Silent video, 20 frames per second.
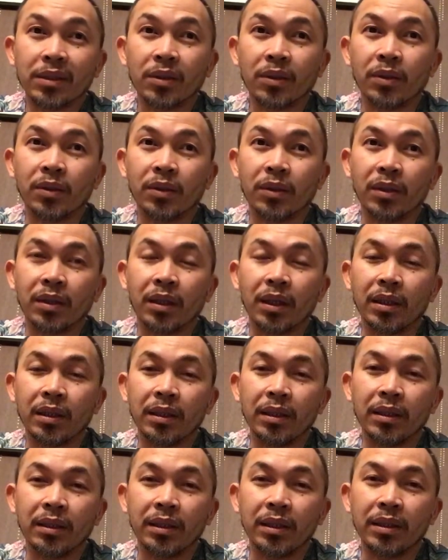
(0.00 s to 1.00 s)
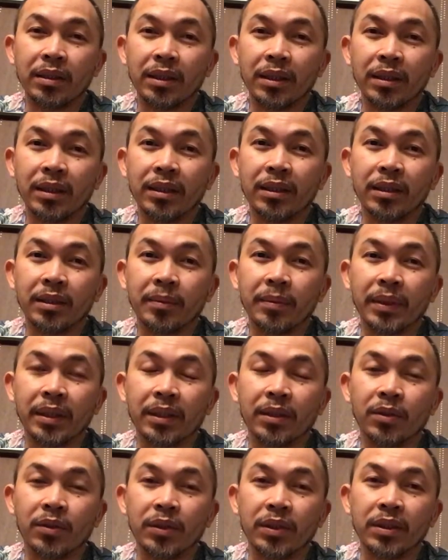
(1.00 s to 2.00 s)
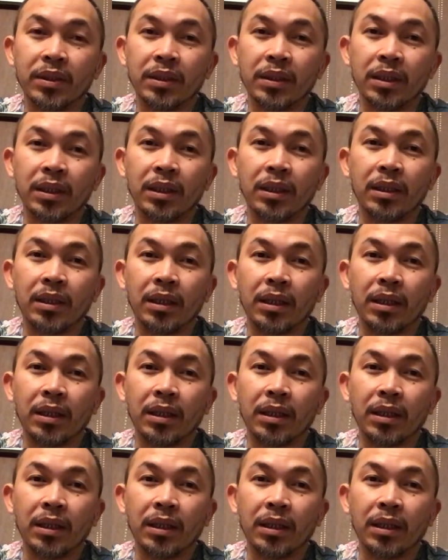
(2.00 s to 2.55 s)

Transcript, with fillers: on is a little bit noisy,